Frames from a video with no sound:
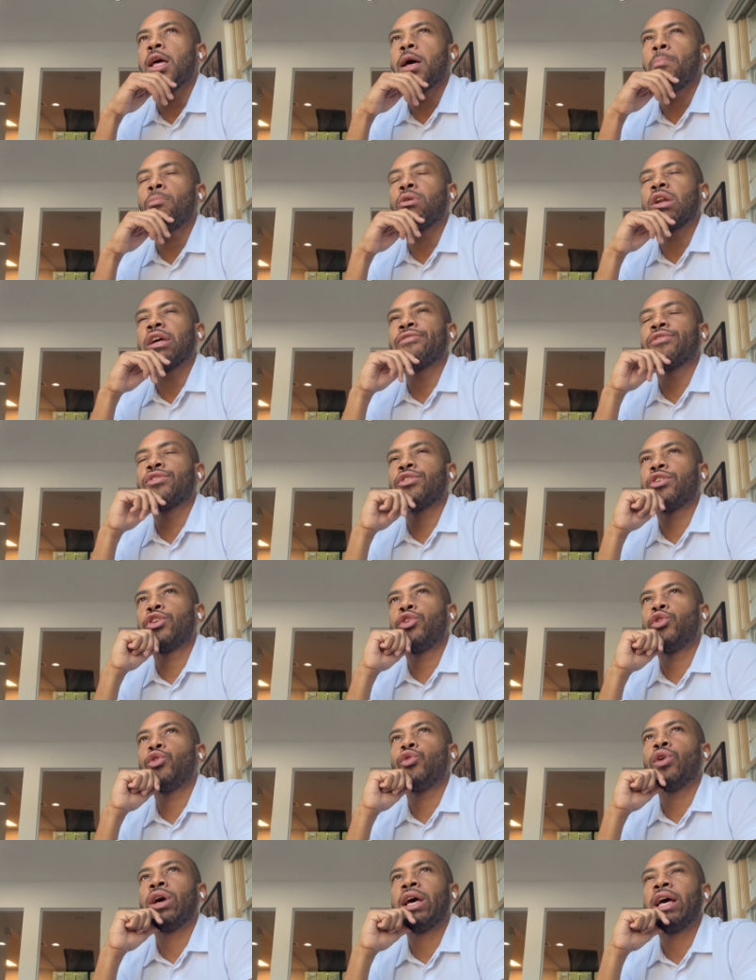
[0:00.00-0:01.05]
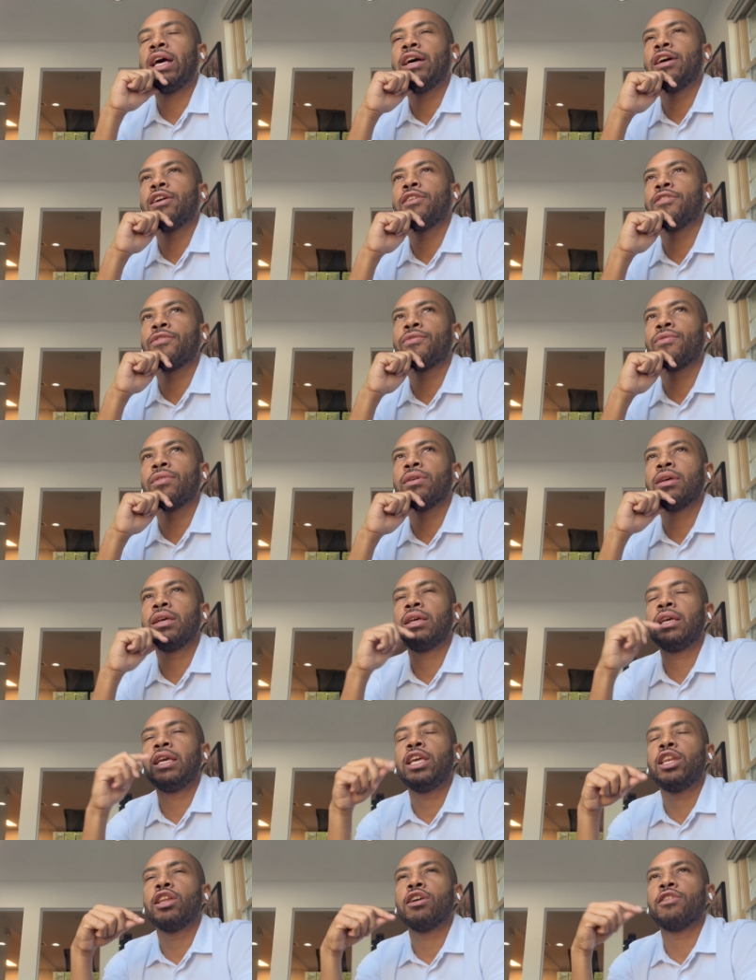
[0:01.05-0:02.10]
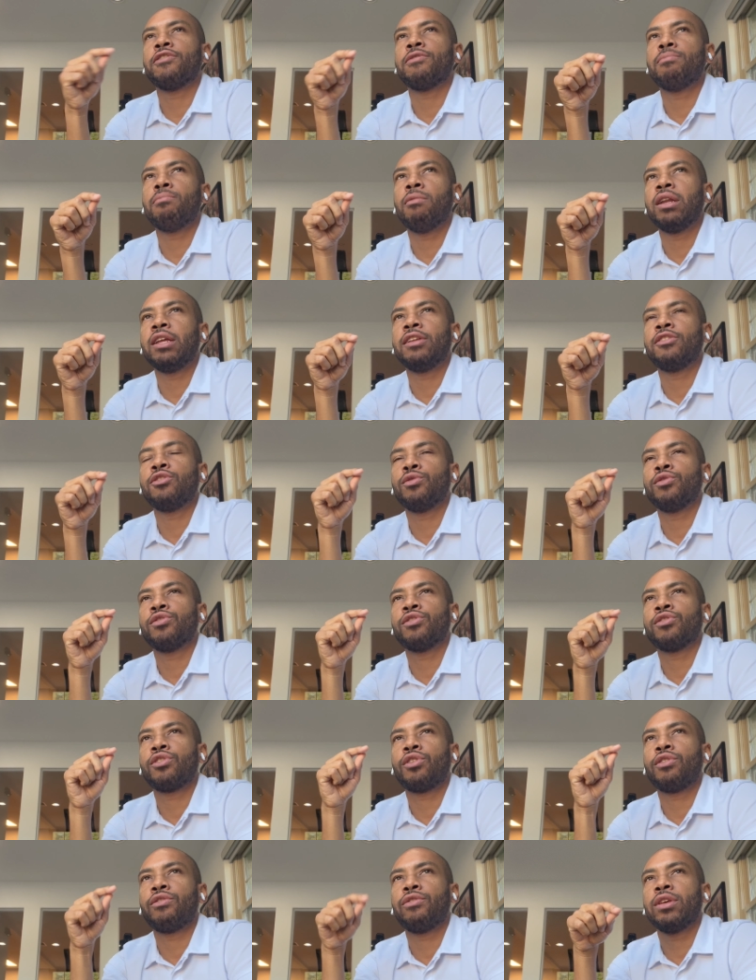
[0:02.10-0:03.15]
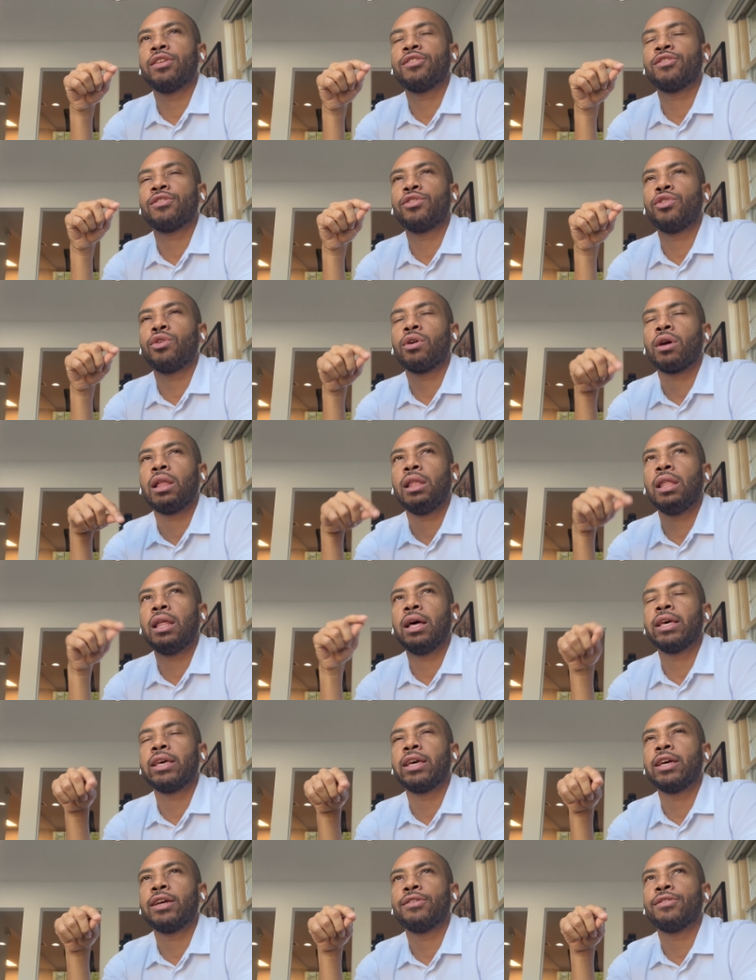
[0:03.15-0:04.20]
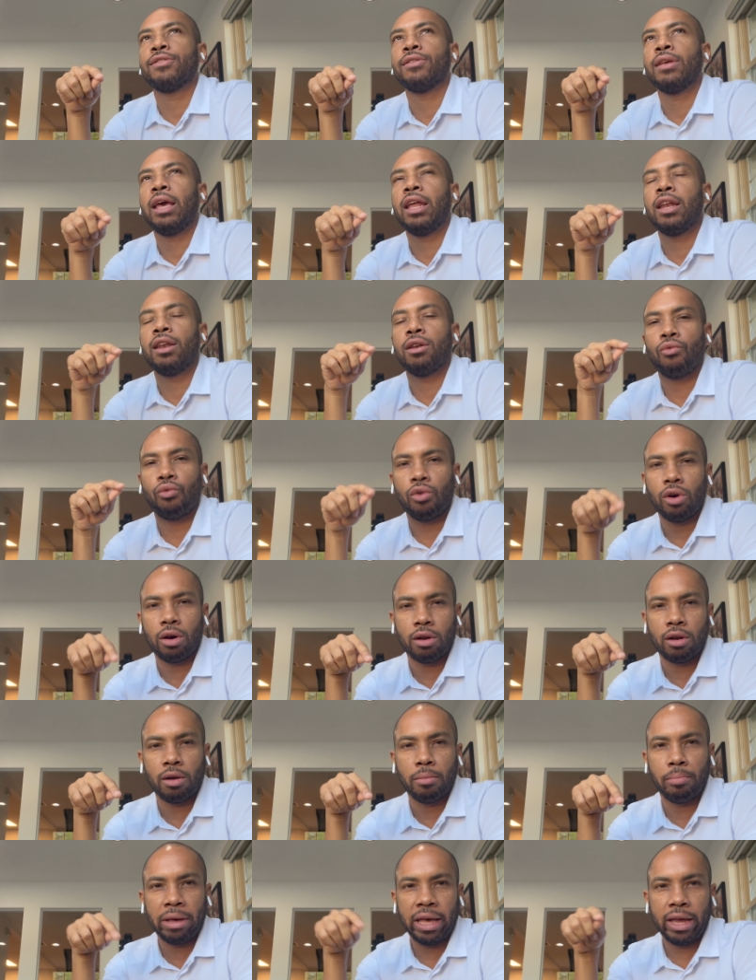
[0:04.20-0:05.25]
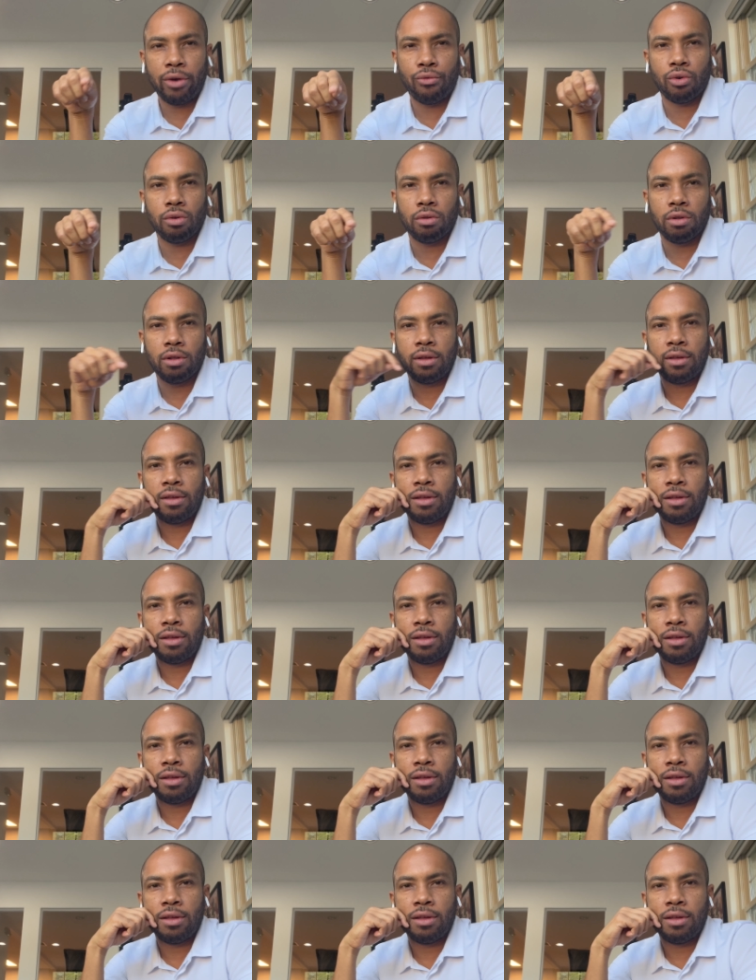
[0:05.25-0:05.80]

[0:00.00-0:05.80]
but after you have enough money to service your clients and run payroll